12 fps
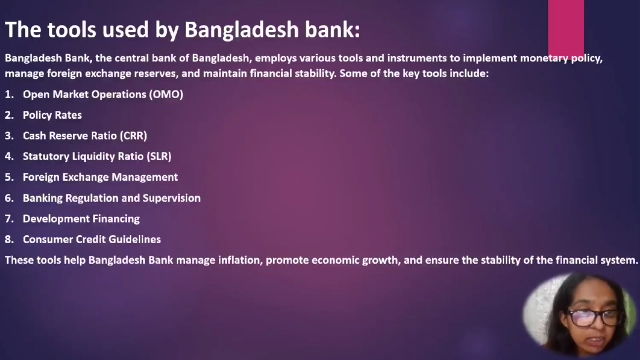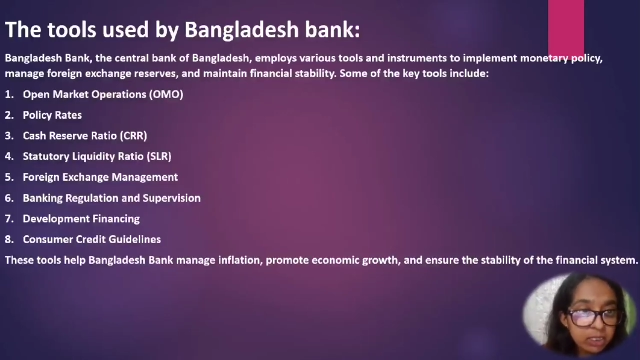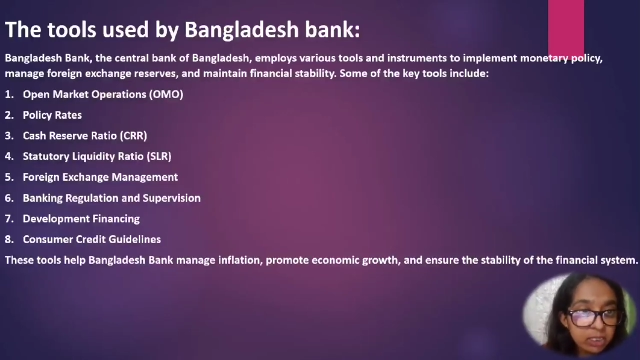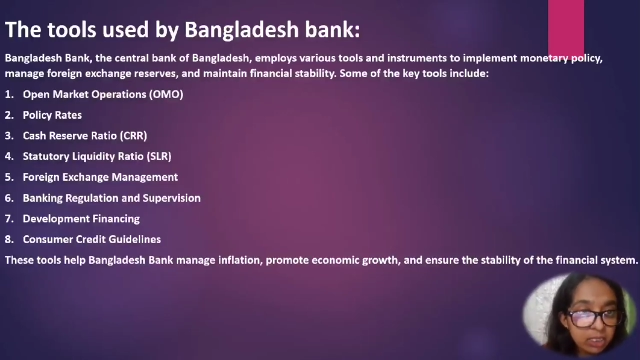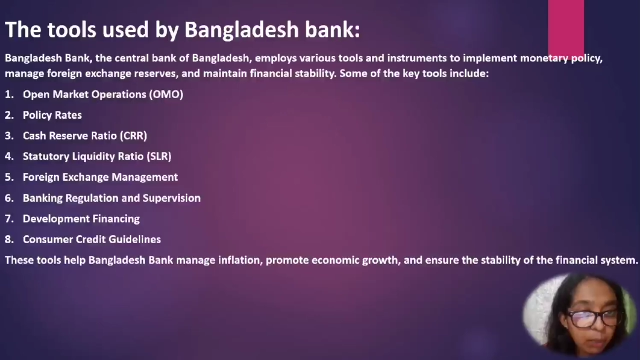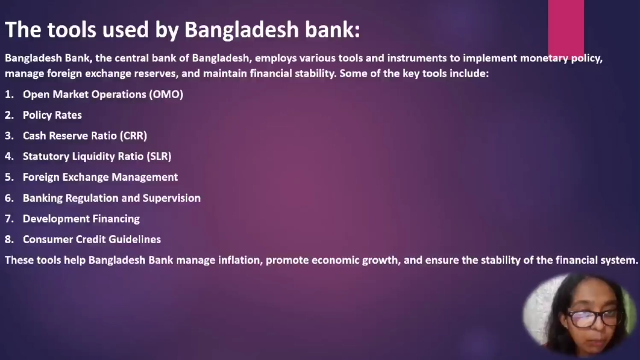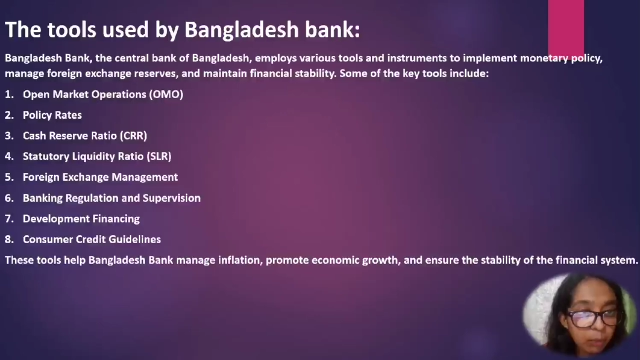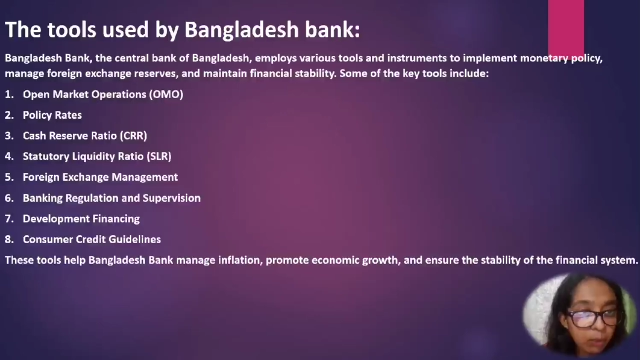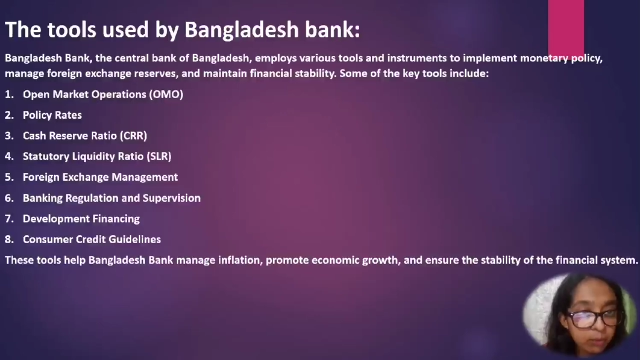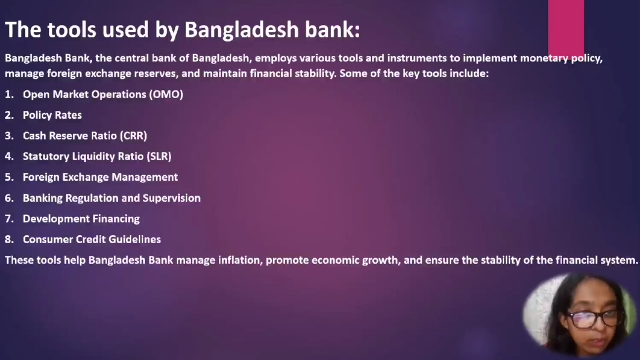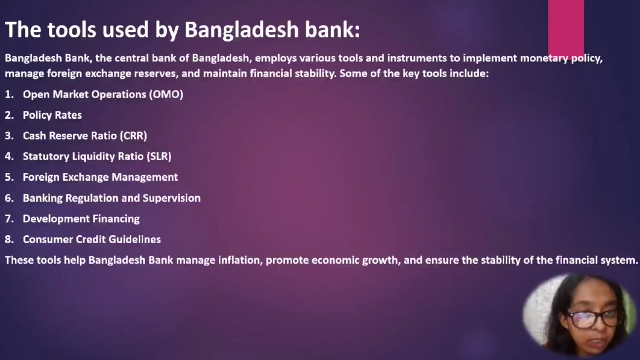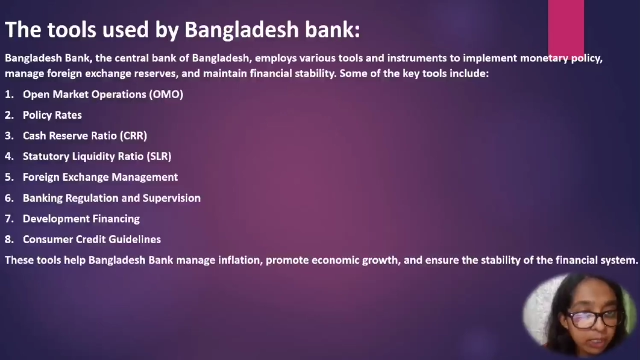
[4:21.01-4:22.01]
Some
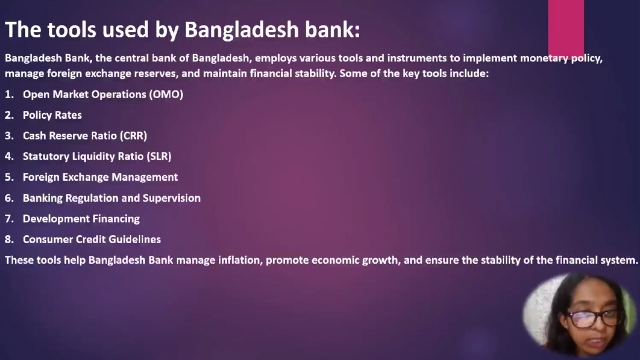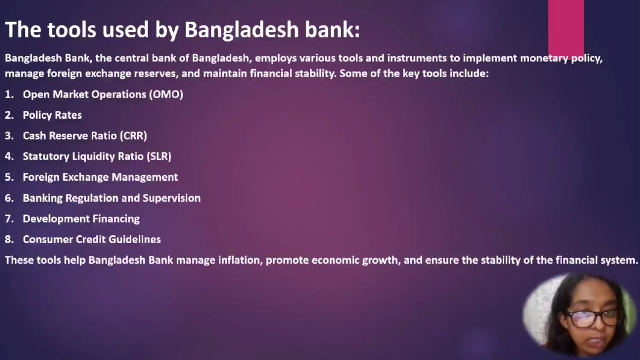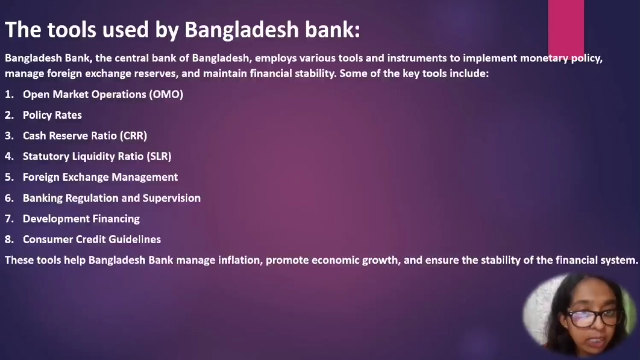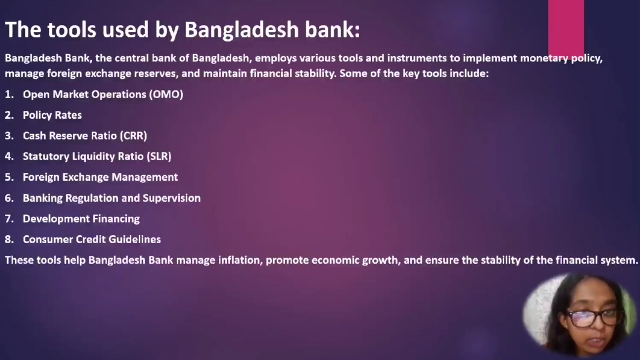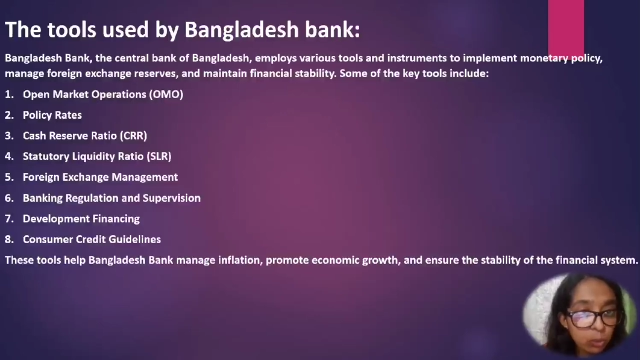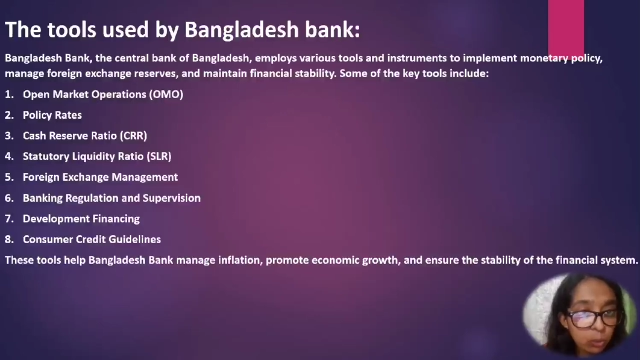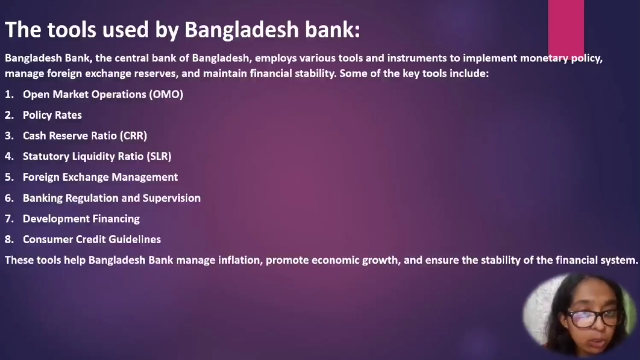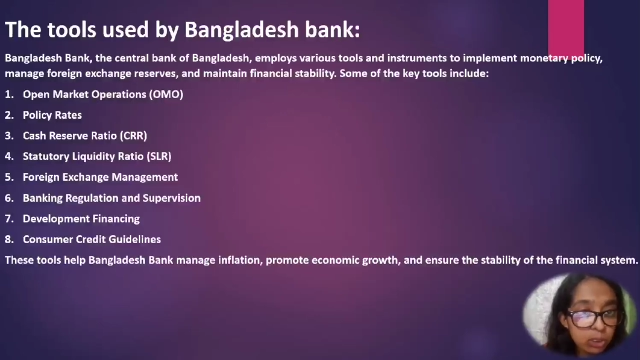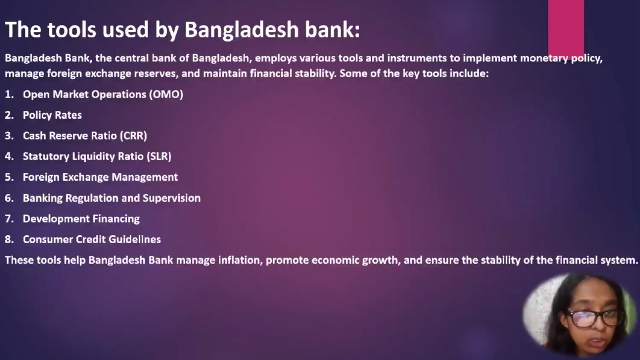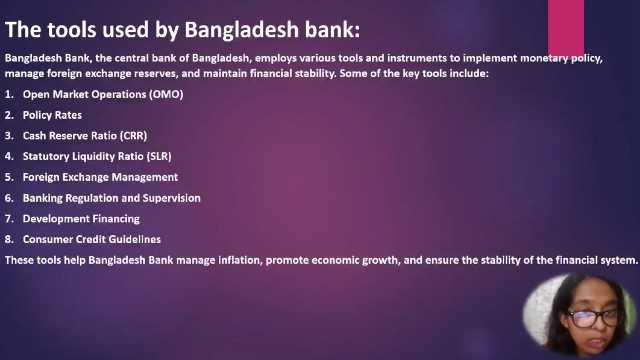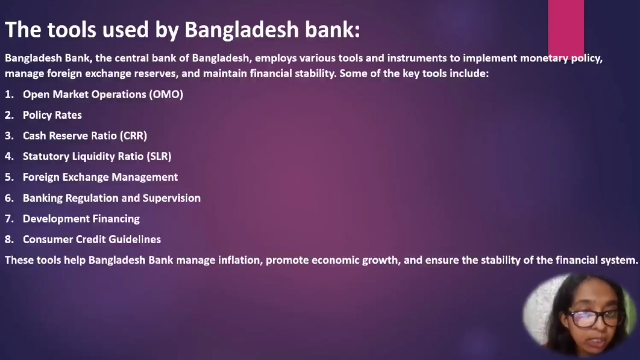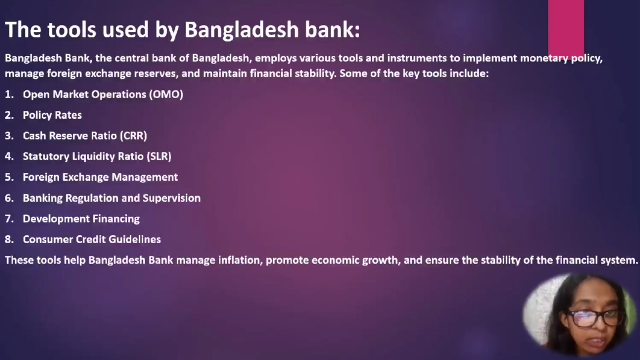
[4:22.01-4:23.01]
of the key
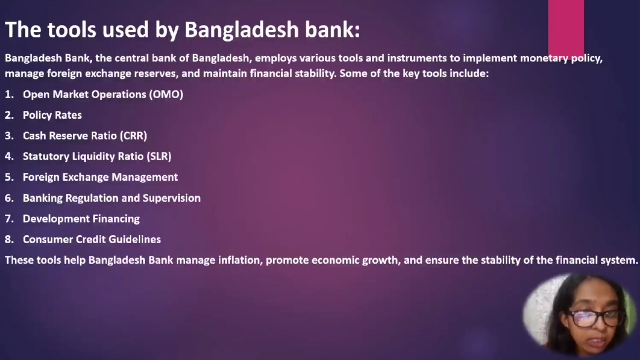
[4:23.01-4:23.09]
tools